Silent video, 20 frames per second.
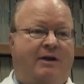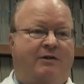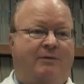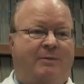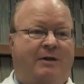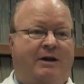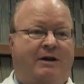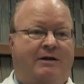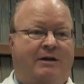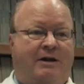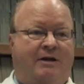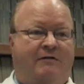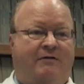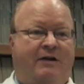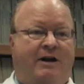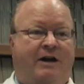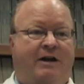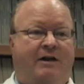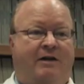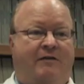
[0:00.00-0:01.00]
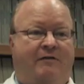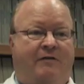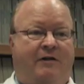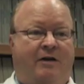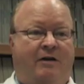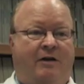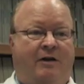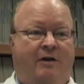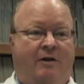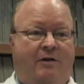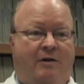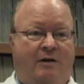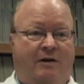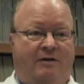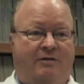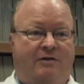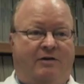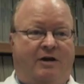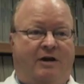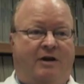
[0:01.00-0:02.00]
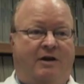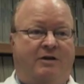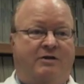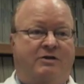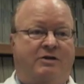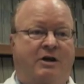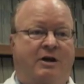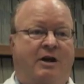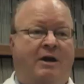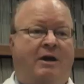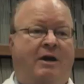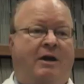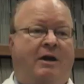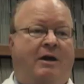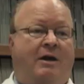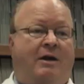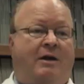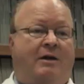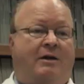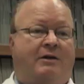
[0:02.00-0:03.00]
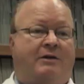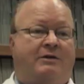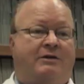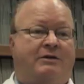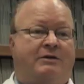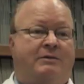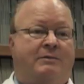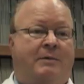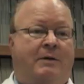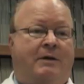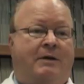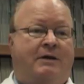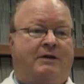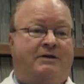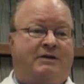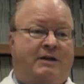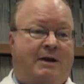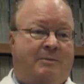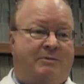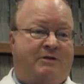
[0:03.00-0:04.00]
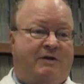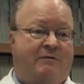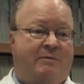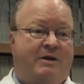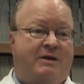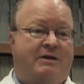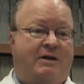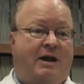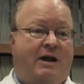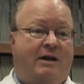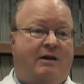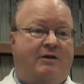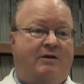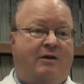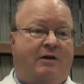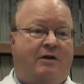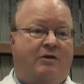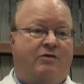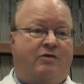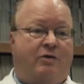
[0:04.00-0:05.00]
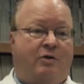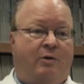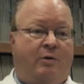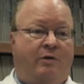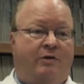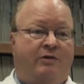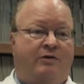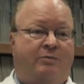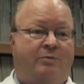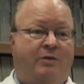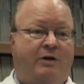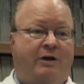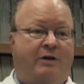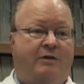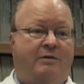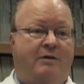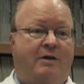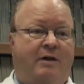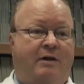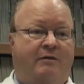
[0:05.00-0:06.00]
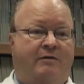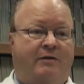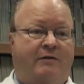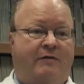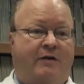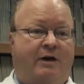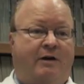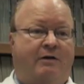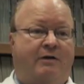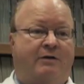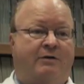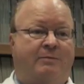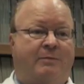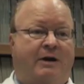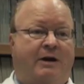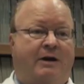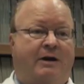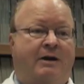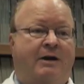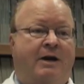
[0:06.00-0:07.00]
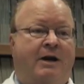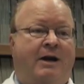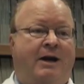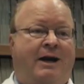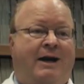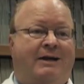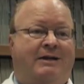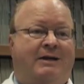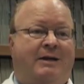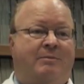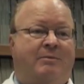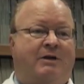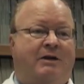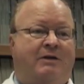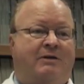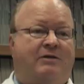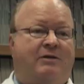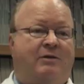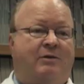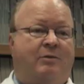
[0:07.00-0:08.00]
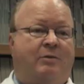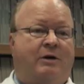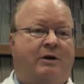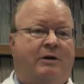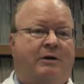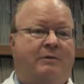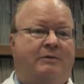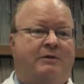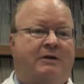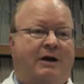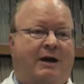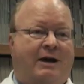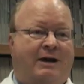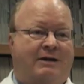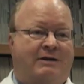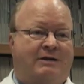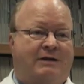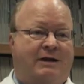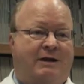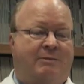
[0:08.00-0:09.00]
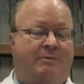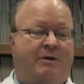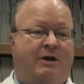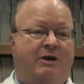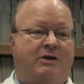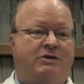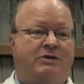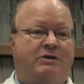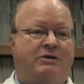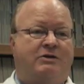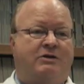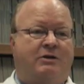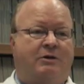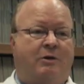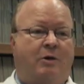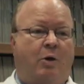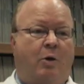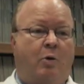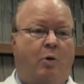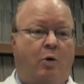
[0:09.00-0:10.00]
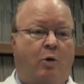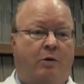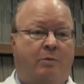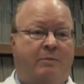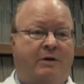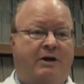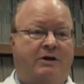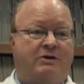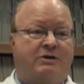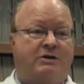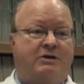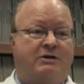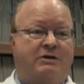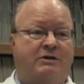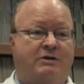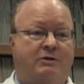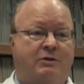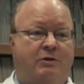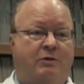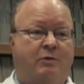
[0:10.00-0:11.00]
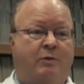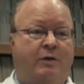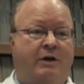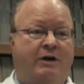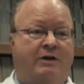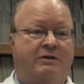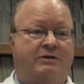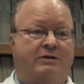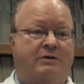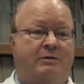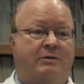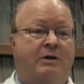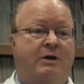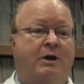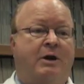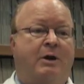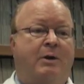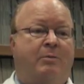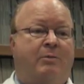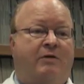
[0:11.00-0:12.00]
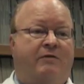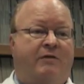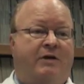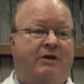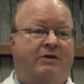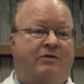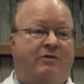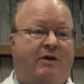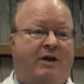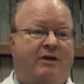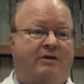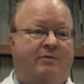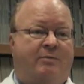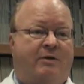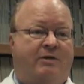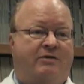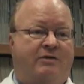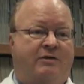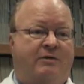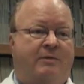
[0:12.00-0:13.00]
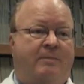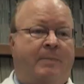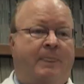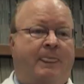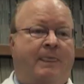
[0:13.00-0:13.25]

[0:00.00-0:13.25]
has been identified at a fairly early stage. Uh, uh, steps have been taken to control the spread of the virus by attempting to, uh, to isolate patients, to cohort patients in certain ways to prevent transmission.